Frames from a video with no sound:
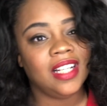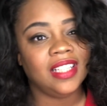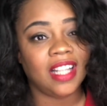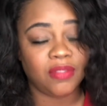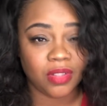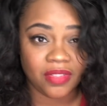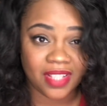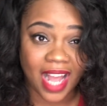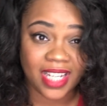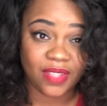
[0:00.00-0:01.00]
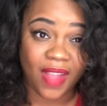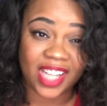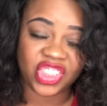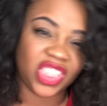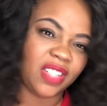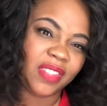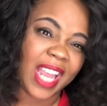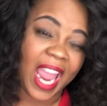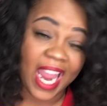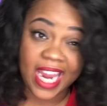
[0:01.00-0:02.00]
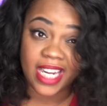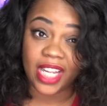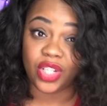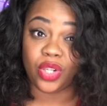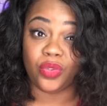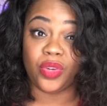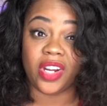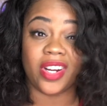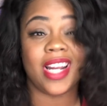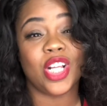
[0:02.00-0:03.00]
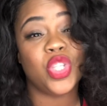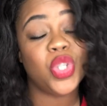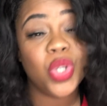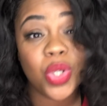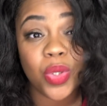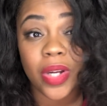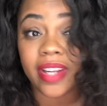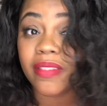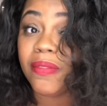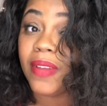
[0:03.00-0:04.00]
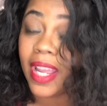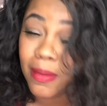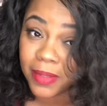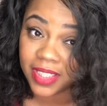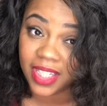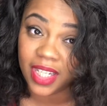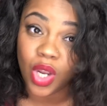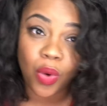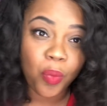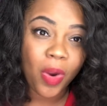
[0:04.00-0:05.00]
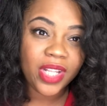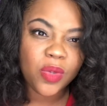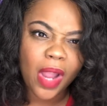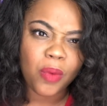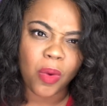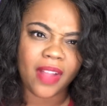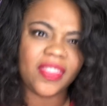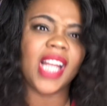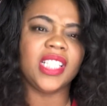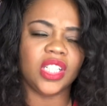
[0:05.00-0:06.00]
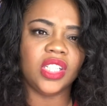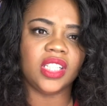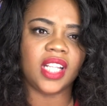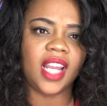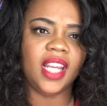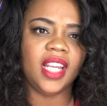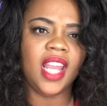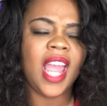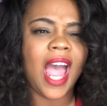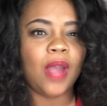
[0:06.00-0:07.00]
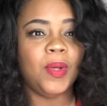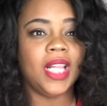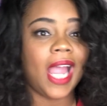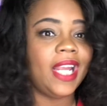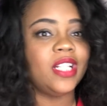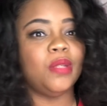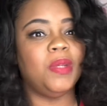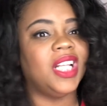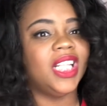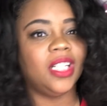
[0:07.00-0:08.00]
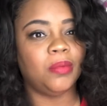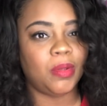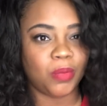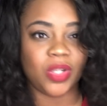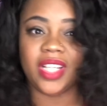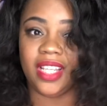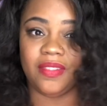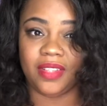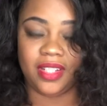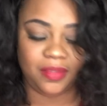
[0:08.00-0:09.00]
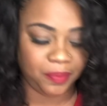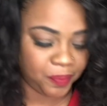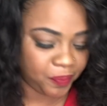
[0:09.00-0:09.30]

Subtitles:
level of satisfaction of an 8 in career and a 2 in family, what do I want that to look like? I would like it to be a little bit more even.